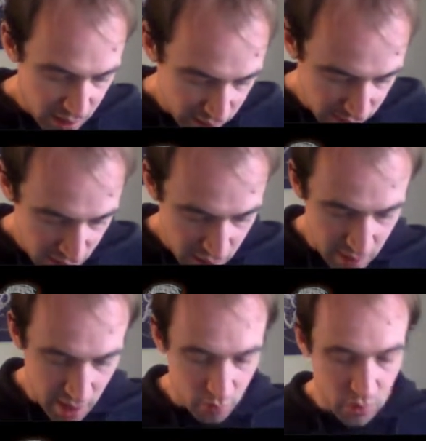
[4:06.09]
So
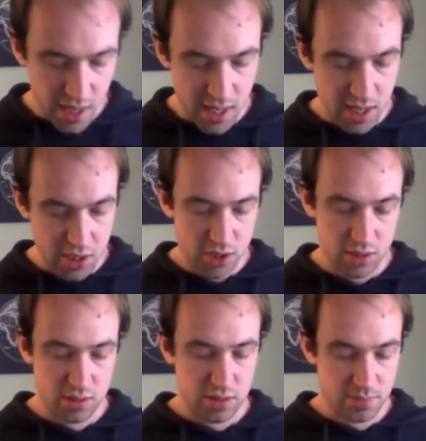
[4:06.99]
anyway,
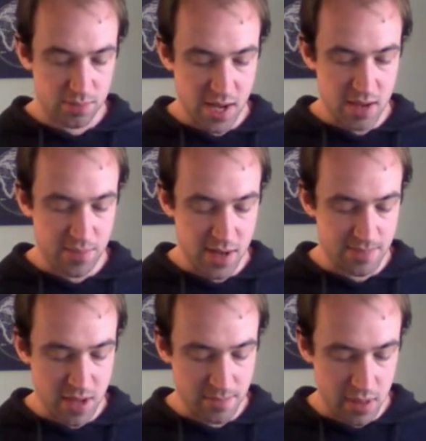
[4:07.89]
rage, bat,
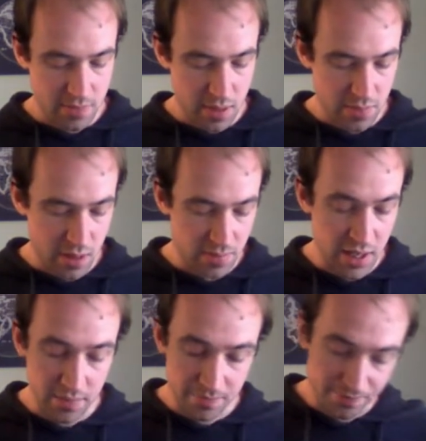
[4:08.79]
bat, bat, bat, bat, bat,
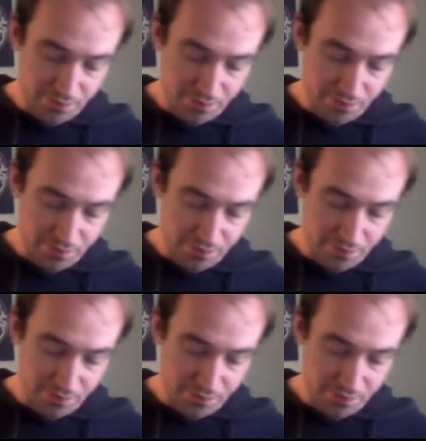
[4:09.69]
bat,